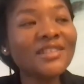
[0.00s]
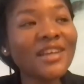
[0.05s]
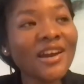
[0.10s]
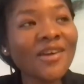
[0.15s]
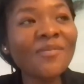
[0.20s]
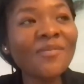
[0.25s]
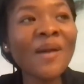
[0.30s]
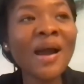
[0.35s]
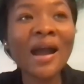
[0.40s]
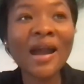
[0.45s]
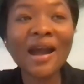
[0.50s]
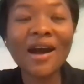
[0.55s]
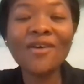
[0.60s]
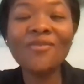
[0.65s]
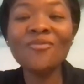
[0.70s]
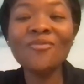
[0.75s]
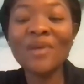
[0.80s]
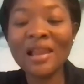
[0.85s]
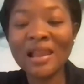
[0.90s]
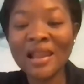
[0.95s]
check my
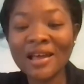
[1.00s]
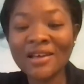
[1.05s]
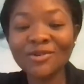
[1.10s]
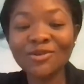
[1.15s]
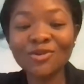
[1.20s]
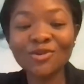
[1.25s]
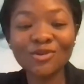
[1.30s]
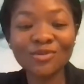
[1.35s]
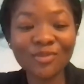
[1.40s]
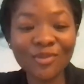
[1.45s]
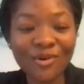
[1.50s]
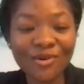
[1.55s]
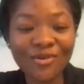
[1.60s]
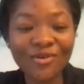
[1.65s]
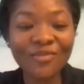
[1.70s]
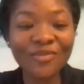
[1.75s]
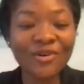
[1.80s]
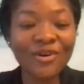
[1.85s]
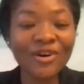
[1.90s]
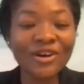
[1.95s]
account balance
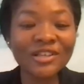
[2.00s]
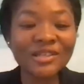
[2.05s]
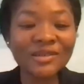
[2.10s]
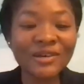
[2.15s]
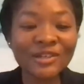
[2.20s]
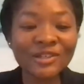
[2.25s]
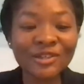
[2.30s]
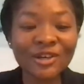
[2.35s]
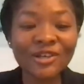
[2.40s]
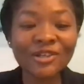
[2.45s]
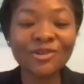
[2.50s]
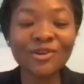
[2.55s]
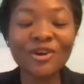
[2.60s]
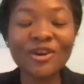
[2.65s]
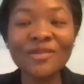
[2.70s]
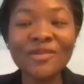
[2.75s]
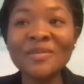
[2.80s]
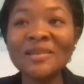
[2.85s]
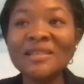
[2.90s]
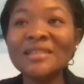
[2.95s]
tomorrow, because he was just
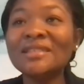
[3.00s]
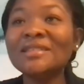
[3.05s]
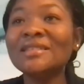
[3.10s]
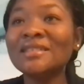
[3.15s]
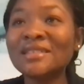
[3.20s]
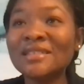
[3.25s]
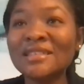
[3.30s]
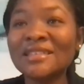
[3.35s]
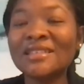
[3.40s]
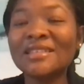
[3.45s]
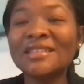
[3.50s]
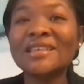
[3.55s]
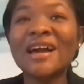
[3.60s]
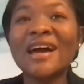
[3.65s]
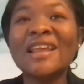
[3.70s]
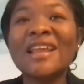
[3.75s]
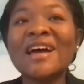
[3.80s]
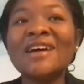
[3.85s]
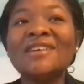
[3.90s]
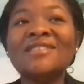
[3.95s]
showing me the DTC.
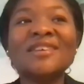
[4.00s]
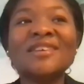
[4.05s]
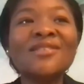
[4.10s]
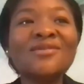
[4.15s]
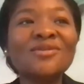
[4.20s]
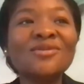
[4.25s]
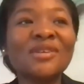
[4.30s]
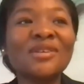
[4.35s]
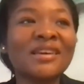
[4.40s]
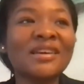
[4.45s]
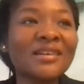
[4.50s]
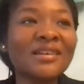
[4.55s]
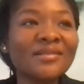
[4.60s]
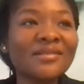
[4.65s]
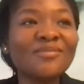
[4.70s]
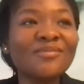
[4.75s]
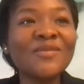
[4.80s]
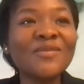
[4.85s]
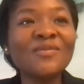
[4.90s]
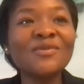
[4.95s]
And I said, okay,
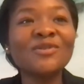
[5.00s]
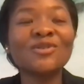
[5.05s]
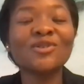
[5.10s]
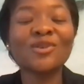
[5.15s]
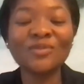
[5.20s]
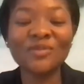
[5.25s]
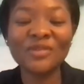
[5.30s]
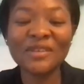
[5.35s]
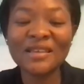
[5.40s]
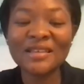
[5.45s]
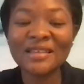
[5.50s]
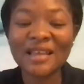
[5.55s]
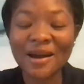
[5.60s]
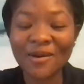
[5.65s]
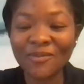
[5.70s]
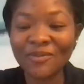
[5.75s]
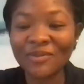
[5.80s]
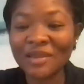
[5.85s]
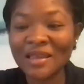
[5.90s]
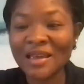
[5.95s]
maybe something is
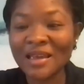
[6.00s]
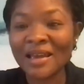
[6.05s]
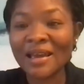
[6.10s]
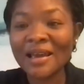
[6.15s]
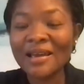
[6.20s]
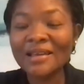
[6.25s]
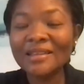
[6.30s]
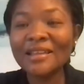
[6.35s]
happening here.